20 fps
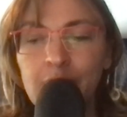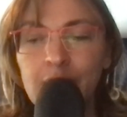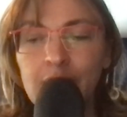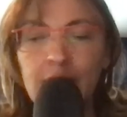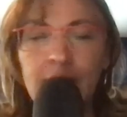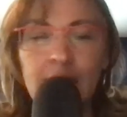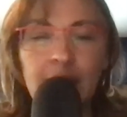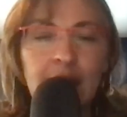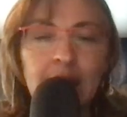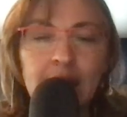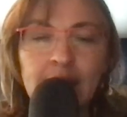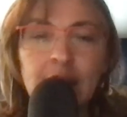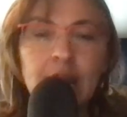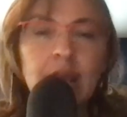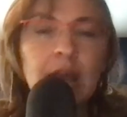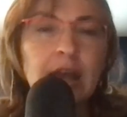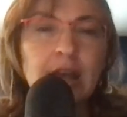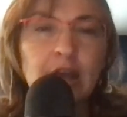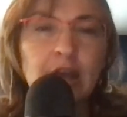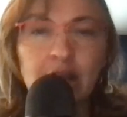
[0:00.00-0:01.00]
eating
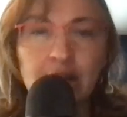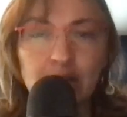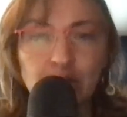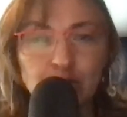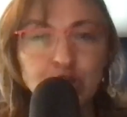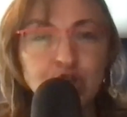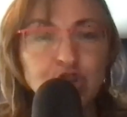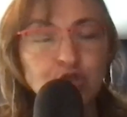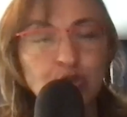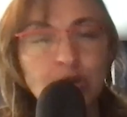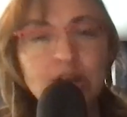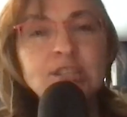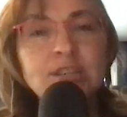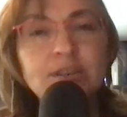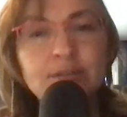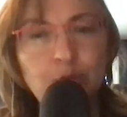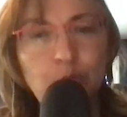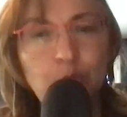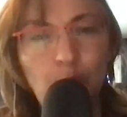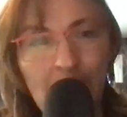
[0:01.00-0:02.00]
in a
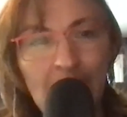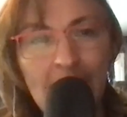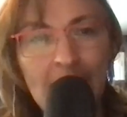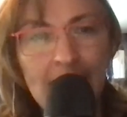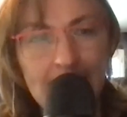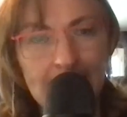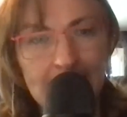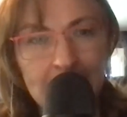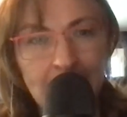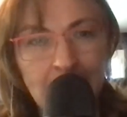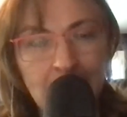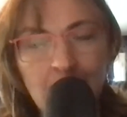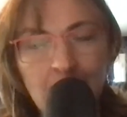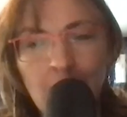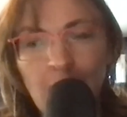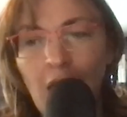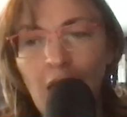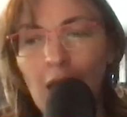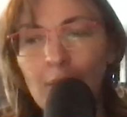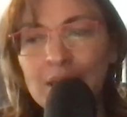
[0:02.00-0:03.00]
restrictive way,
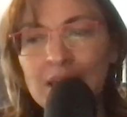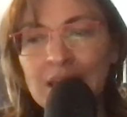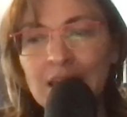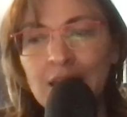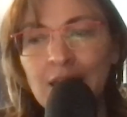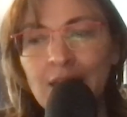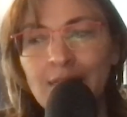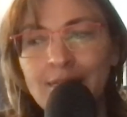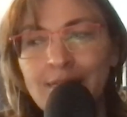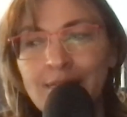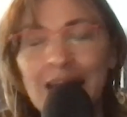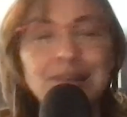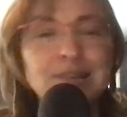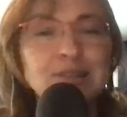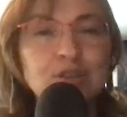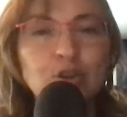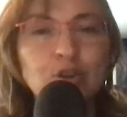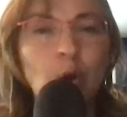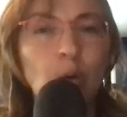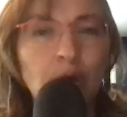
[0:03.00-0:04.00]
I mean, that's
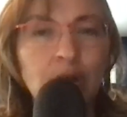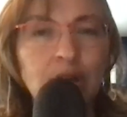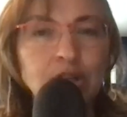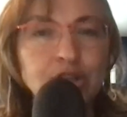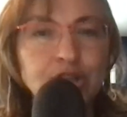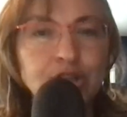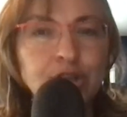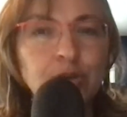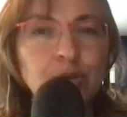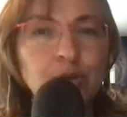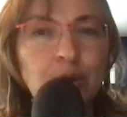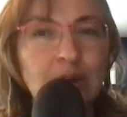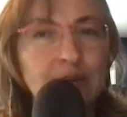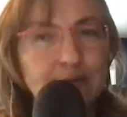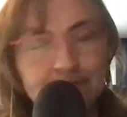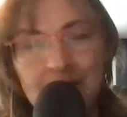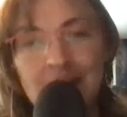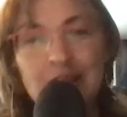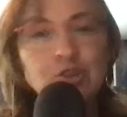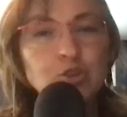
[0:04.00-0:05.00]
going to
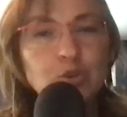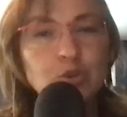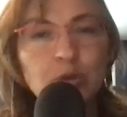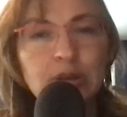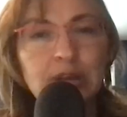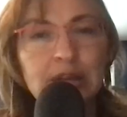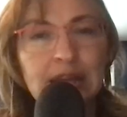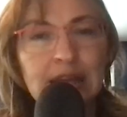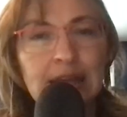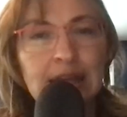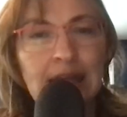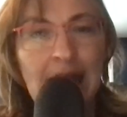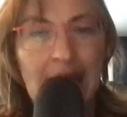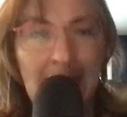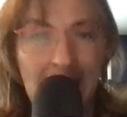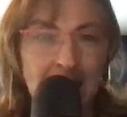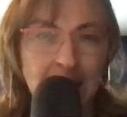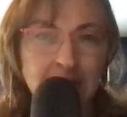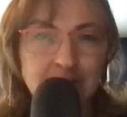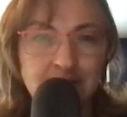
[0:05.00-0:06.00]
eventually
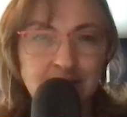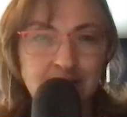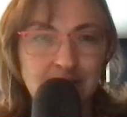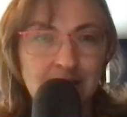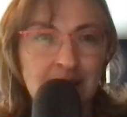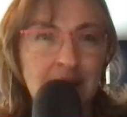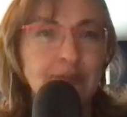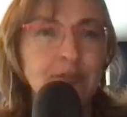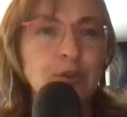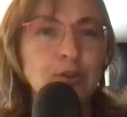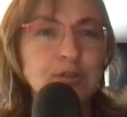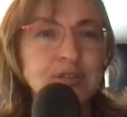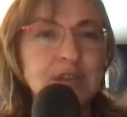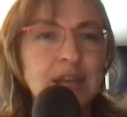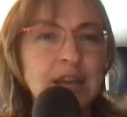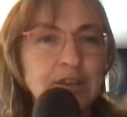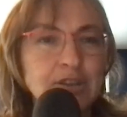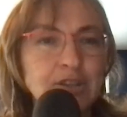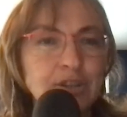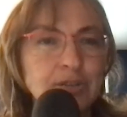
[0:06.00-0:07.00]
end. If you're
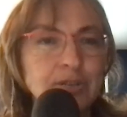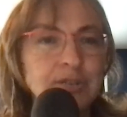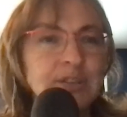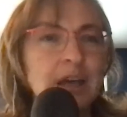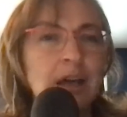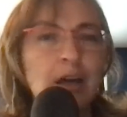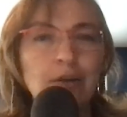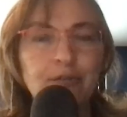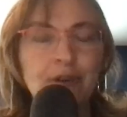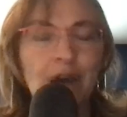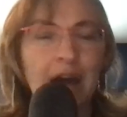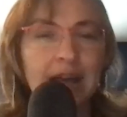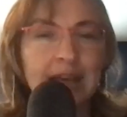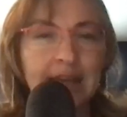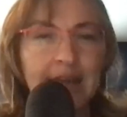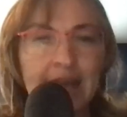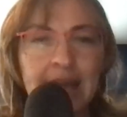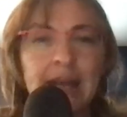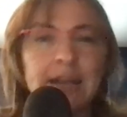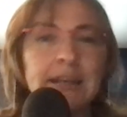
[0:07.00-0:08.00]
saying to yourself, I
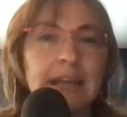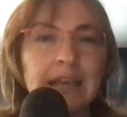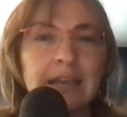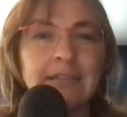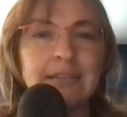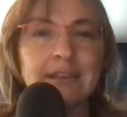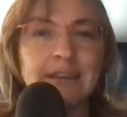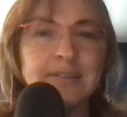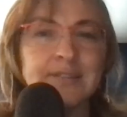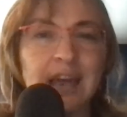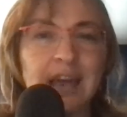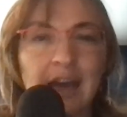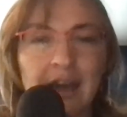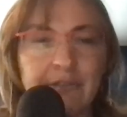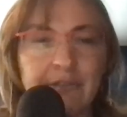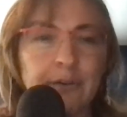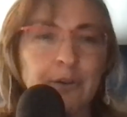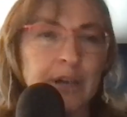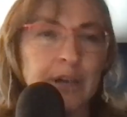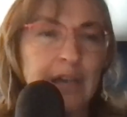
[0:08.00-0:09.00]
can't eat this
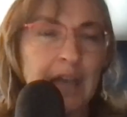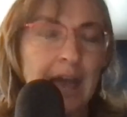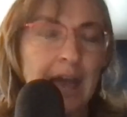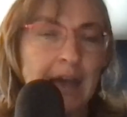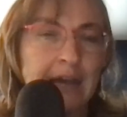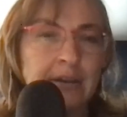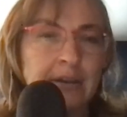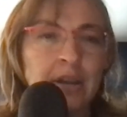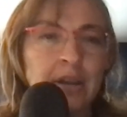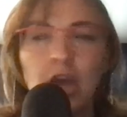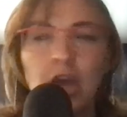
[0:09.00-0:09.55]
ever again,